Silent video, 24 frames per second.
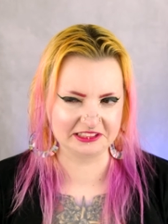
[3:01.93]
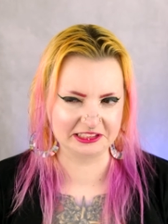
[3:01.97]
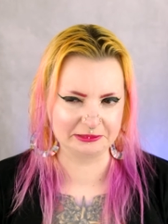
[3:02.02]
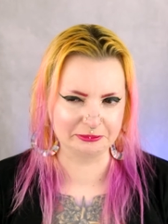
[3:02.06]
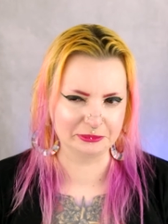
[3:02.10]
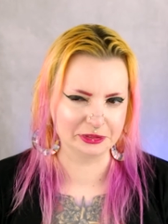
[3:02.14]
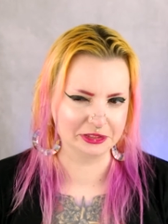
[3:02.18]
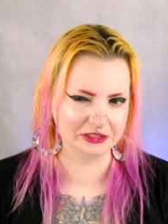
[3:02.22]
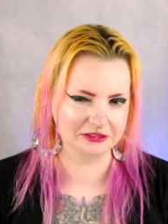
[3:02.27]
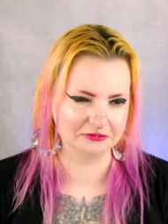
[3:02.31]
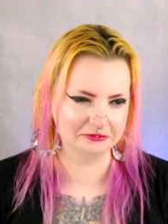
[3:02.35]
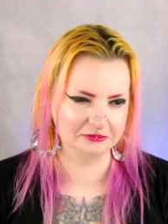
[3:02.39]
Tim
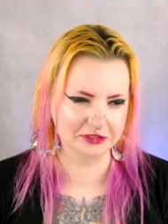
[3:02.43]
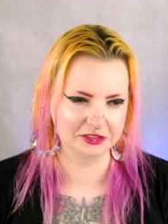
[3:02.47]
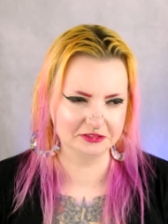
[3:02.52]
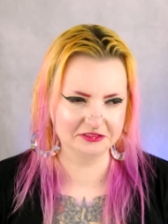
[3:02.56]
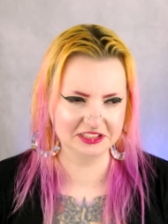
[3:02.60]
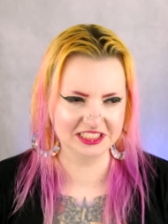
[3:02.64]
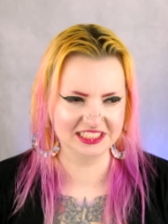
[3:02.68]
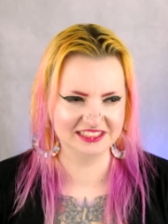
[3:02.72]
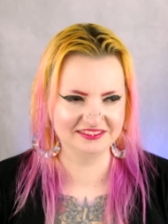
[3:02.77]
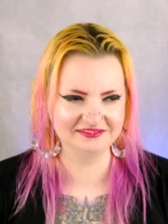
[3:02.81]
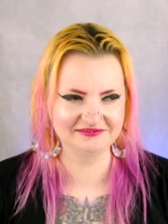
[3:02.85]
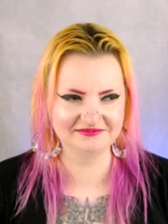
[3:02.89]
Burton
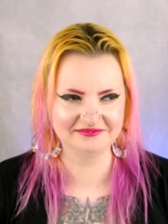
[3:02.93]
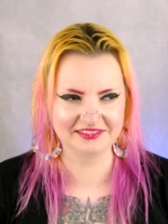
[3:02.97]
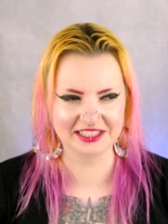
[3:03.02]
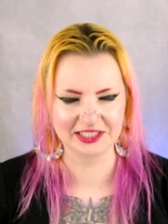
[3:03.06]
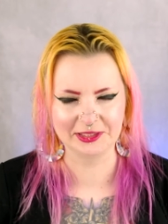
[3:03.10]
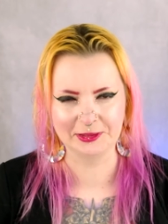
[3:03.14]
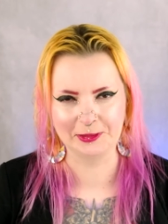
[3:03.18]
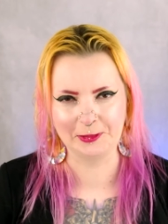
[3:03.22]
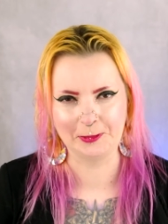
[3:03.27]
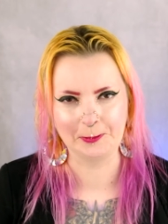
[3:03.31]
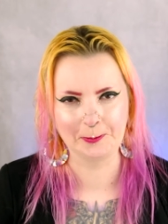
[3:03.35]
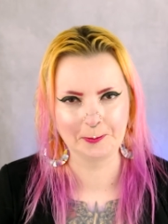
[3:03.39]
movie. I
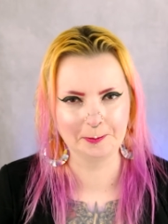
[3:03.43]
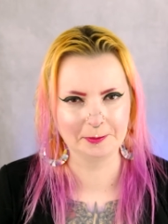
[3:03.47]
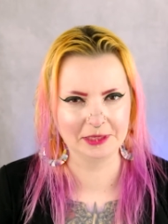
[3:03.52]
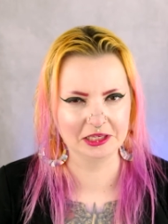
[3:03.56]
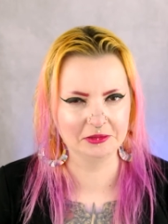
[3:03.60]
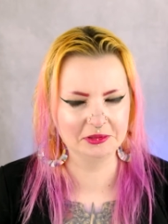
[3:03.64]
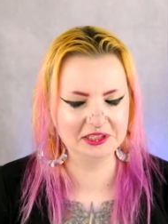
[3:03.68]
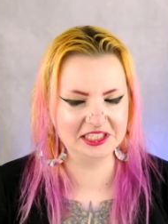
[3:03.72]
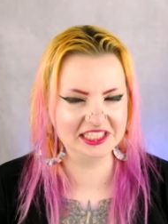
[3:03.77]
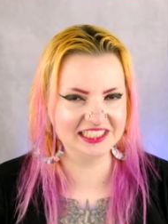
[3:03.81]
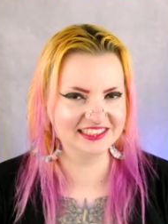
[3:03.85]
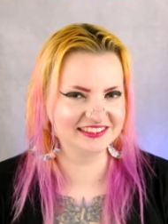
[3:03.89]
don't know,
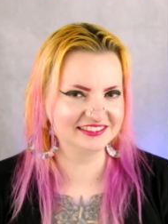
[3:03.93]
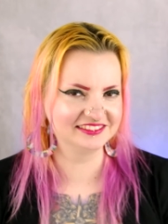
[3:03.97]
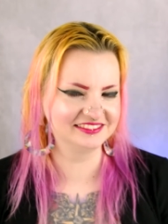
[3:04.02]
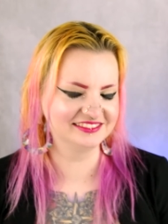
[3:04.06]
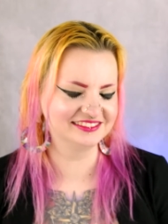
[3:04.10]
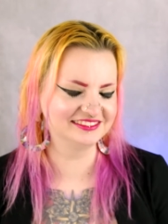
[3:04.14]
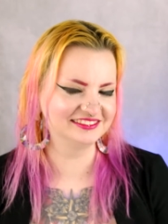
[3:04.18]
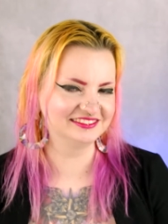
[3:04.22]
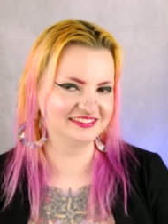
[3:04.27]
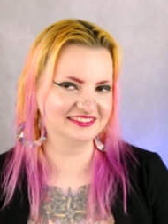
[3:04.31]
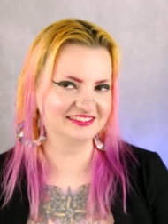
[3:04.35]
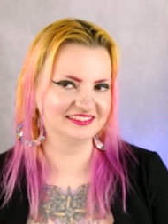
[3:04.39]
maybe
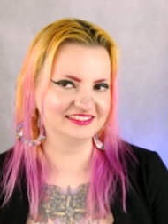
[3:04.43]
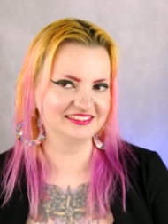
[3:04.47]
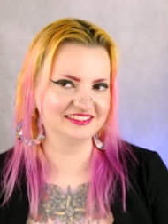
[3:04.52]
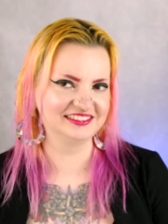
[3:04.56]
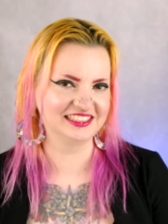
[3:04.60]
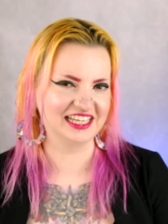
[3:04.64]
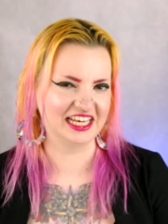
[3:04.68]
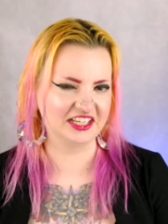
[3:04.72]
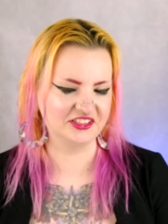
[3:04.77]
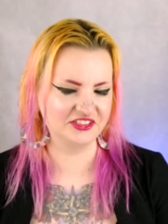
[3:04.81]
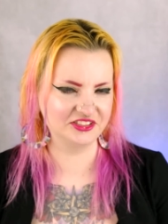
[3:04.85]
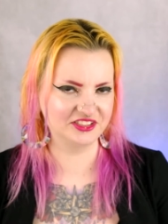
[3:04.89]

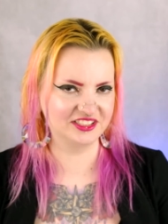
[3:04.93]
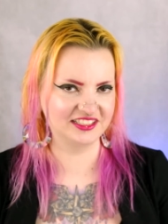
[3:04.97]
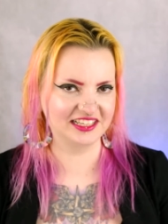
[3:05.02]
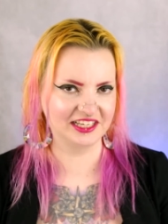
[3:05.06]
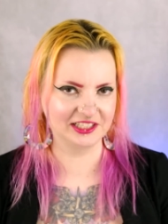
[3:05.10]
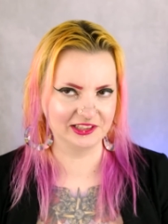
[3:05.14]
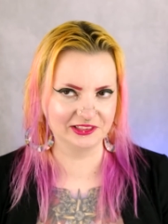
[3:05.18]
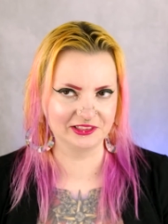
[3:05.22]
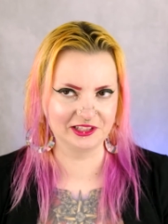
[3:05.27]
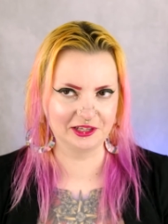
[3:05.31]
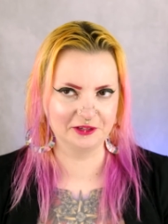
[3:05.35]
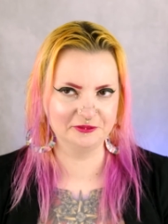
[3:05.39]
I
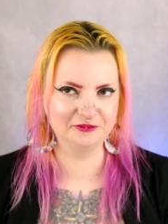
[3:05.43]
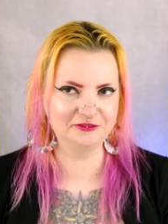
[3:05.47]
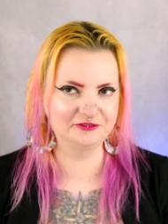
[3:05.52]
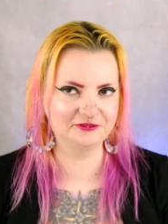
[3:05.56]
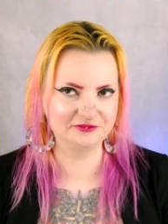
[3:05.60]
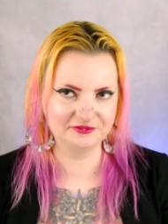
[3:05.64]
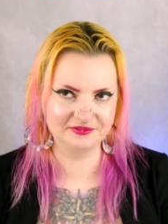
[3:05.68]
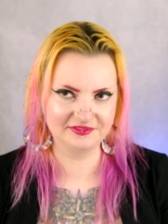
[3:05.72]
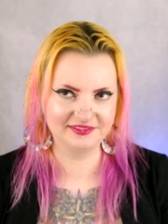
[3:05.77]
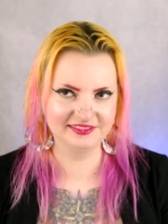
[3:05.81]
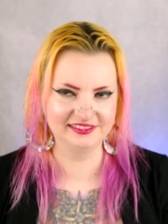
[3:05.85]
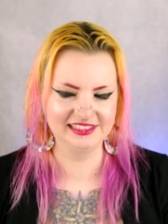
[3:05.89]
love
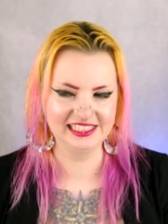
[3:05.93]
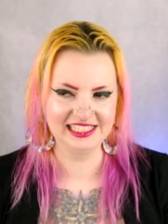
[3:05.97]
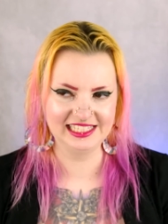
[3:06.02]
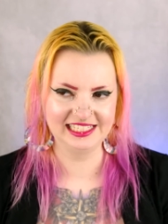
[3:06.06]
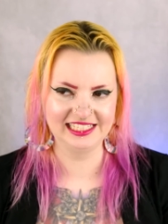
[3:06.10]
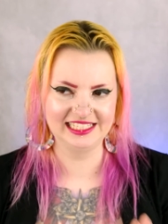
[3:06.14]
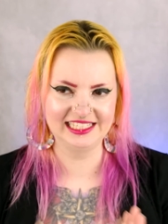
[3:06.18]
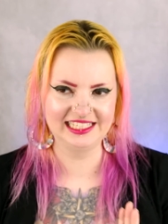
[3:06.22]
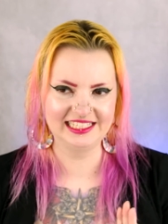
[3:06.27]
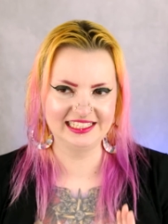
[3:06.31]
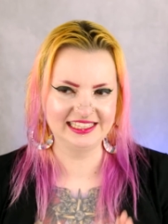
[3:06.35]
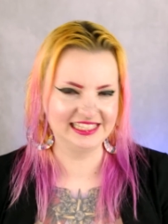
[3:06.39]

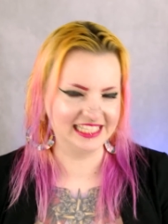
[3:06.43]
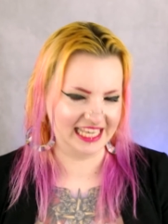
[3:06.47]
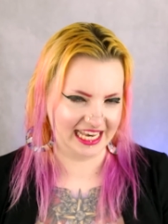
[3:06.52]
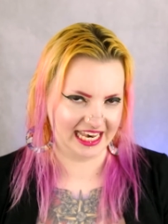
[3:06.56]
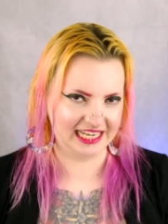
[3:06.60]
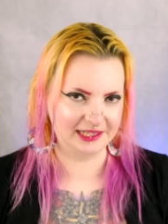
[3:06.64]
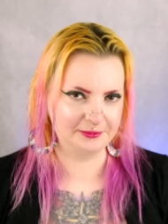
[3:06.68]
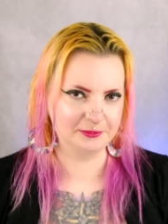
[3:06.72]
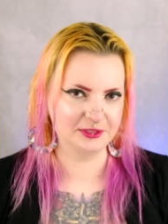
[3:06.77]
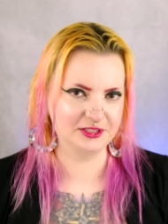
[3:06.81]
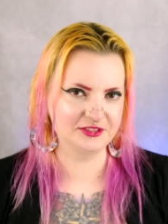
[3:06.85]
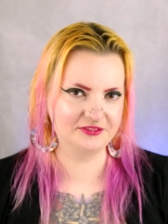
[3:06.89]
the
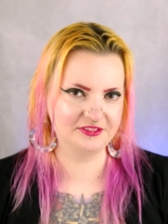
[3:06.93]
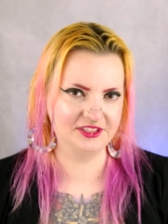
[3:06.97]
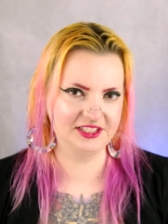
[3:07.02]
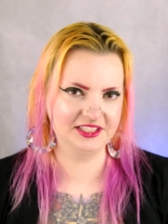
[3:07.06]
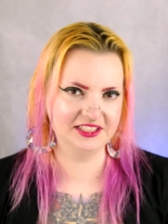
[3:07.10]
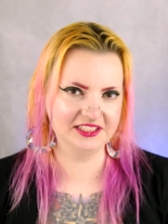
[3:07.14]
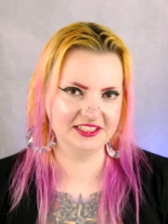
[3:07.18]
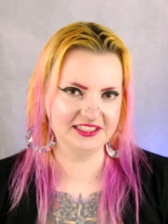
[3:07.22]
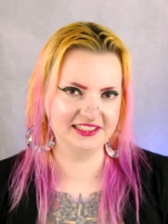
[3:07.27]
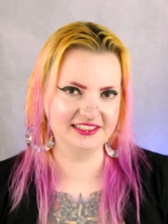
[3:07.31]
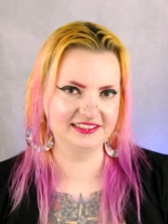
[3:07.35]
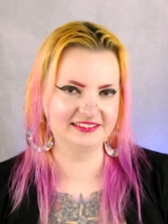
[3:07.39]

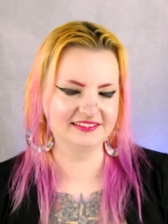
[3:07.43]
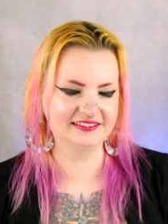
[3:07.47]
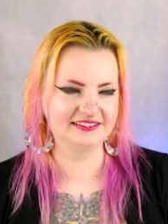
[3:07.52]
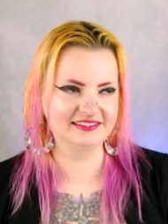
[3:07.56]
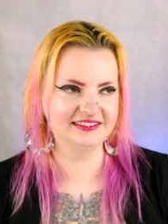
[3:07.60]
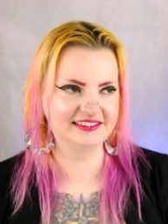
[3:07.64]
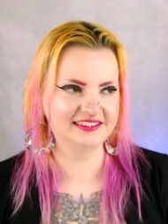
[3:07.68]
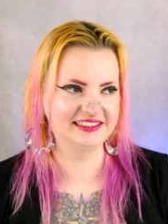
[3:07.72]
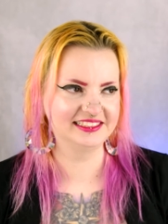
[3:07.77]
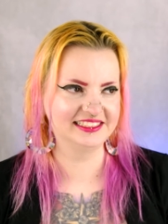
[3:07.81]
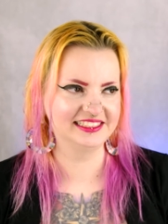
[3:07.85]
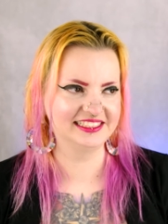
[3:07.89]
atmosphere,
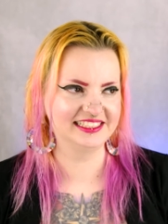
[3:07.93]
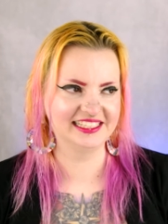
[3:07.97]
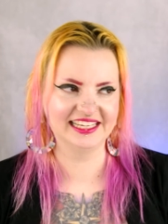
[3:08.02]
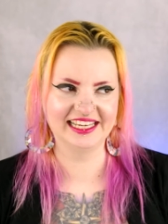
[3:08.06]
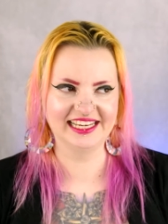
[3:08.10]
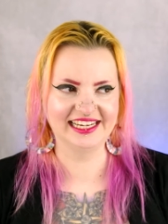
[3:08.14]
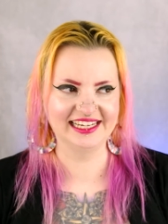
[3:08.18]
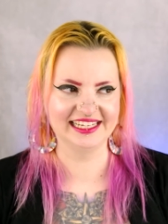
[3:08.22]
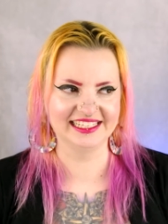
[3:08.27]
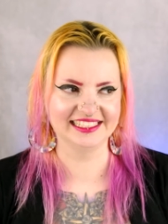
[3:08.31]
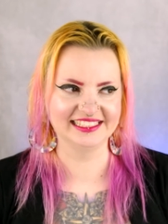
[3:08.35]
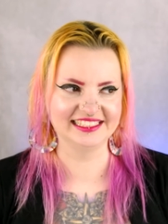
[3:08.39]

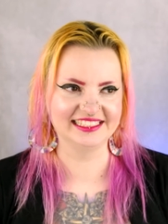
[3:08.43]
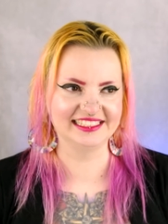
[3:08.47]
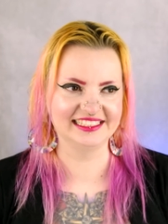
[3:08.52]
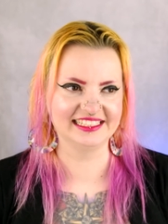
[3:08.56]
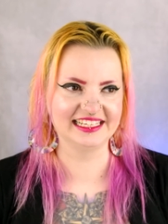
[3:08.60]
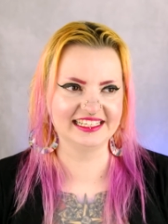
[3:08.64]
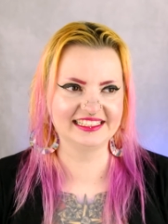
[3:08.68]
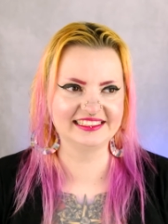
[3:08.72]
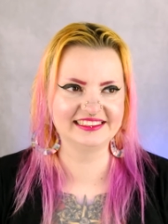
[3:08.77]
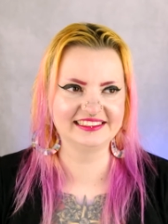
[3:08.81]
and